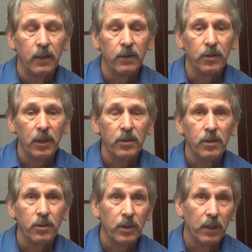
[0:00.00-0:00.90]
The
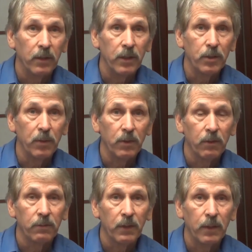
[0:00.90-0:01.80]
Justice Center needs to be
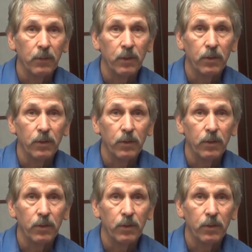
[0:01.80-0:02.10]
notified within